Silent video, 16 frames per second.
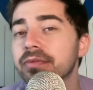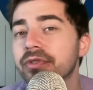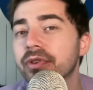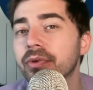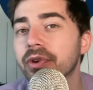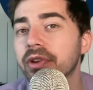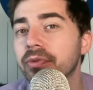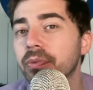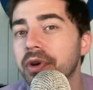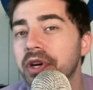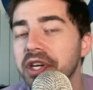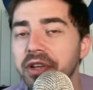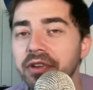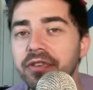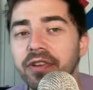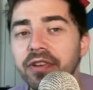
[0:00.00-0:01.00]
So it is what it
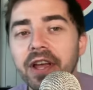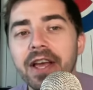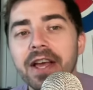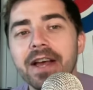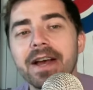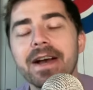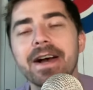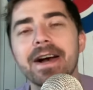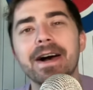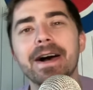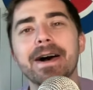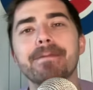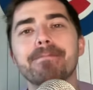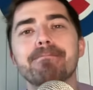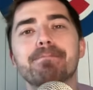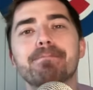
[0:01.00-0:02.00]
is.
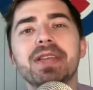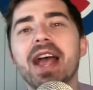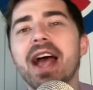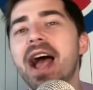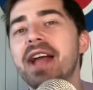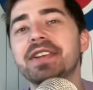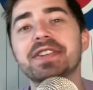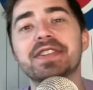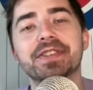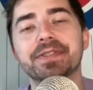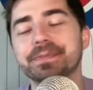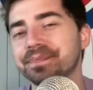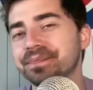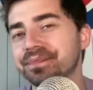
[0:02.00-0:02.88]
Um, but yeah, I just,